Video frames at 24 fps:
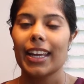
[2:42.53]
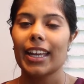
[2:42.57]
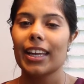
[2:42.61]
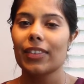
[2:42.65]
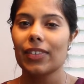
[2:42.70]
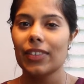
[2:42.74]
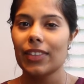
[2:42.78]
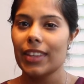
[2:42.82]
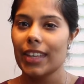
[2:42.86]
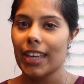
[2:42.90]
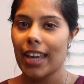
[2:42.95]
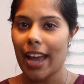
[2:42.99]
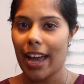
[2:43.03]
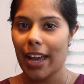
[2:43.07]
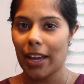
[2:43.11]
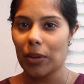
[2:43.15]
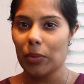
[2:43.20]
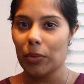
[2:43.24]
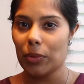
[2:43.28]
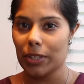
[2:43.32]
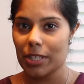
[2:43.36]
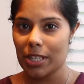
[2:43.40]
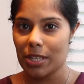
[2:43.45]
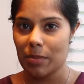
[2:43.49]
if the egg
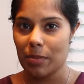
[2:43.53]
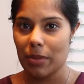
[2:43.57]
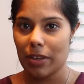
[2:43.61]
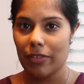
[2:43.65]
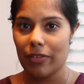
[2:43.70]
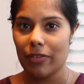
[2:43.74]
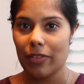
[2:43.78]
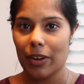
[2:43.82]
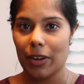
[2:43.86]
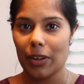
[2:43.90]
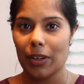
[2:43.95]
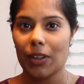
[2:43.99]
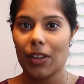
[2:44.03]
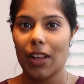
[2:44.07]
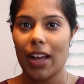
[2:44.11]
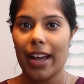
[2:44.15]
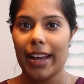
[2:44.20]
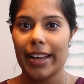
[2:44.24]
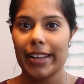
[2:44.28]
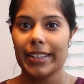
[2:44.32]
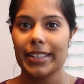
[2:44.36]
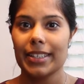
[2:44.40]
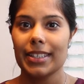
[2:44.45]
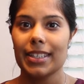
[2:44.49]
were to be
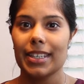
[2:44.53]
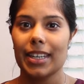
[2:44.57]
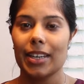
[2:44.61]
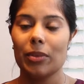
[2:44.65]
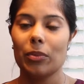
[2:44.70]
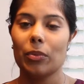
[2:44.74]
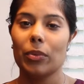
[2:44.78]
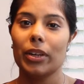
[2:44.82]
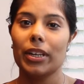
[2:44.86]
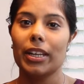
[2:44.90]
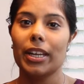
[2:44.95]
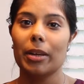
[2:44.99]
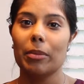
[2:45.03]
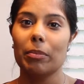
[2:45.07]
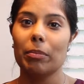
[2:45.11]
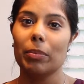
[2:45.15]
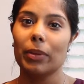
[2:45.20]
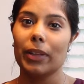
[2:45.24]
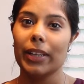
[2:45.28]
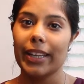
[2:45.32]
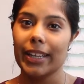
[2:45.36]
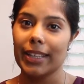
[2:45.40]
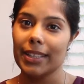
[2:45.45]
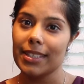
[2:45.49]
fertilized, it would
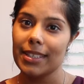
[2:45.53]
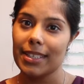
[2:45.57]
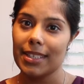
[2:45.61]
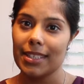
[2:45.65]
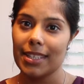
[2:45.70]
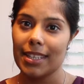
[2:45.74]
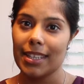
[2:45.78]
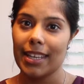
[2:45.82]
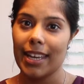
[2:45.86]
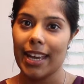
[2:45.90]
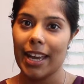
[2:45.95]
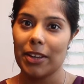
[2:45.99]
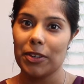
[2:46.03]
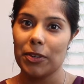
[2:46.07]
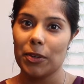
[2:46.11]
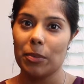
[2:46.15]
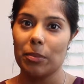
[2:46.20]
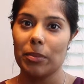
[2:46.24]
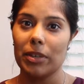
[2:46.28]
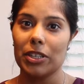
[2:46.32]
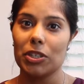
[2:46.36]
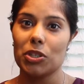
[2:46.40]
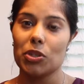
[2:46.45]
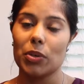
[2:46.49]
implant into the
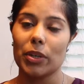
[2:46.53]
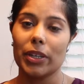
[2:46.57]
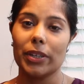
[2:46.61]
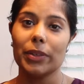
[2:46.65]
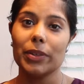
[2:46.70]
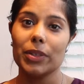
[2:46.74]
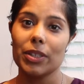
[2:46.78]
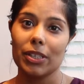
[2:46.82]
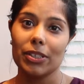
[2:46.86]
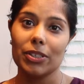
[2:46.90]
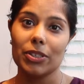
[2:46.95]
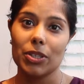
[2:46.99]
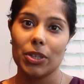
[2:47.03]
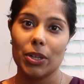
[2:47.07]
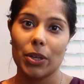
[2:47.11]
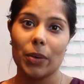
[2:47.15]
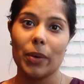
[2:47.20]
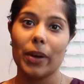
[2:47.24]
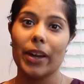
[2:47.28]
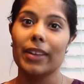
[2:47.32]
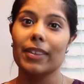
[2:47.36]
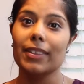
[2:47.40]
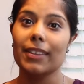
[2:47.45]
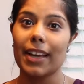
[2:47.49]
endometrial tissue,
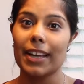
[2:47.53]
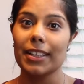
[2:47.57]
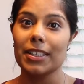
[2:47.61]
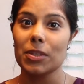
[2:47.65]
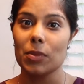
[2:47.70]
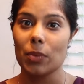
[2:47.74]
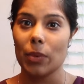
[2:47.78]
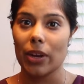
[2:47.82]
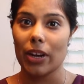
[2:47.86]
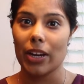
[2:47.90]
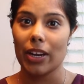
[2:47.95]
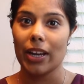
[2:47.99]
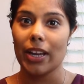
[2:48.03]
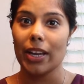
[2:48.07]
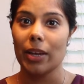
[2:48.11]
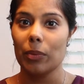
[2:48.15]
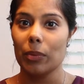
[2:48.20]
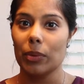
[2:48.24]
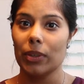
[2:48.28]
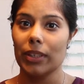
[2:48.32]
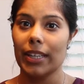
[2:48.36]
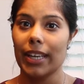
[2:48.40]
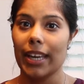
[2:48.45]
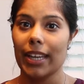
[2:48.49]
and that's where it
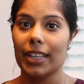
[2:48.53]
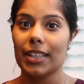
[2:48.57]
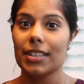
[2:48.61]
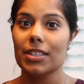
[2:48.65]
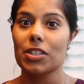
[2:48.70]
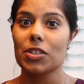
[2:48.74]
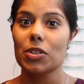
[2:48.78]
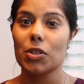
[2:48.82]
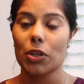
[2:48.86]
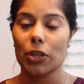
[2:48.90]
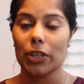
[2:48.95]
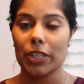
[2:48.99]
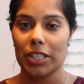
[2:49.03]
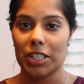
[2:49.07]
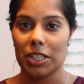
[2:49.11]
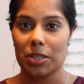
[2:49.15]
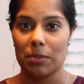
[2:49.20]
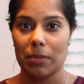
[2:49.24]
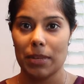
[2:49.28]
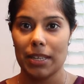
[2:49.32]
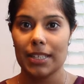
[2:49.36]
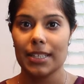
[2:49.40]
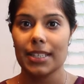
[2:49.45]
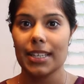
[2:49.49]
would get its
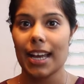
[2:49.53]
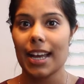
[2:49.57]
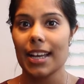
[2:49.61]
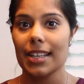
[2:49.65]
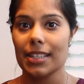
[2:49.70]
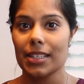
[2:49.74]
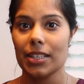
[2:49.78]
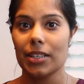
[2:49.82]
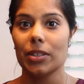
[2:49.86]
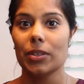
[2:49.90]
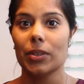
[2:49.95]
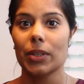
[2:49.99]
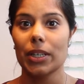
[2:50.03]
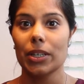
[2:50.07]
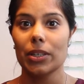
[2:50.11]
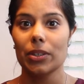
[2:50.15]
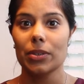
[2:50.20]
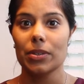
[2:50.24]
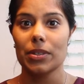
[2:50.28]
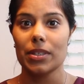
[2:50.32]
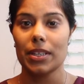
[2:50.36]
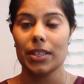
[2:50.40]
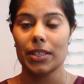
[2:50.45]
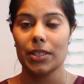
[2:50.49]
nourishment as it
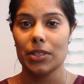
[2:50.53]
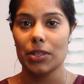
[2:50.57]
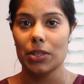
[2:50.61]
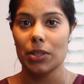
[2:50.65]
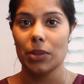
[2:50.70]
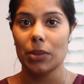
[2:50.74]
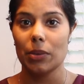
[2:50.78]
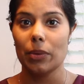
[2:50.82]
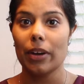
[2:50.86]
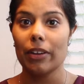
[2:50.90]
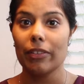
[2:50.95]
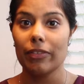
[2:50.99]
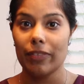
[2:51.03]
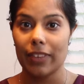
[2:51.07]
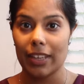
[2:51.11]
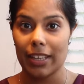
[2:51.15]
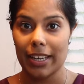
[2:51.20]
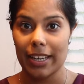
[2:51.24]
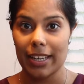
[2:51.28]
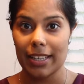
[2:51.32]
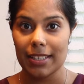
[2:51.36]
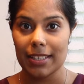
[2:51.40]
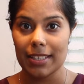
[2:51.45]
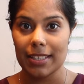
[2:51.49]
grows into a
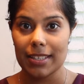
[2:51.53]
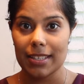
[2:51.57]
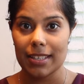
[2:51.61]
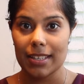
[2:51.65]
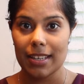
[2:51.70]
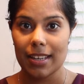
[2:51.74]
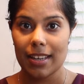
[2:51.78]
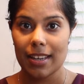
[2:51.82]
fetus.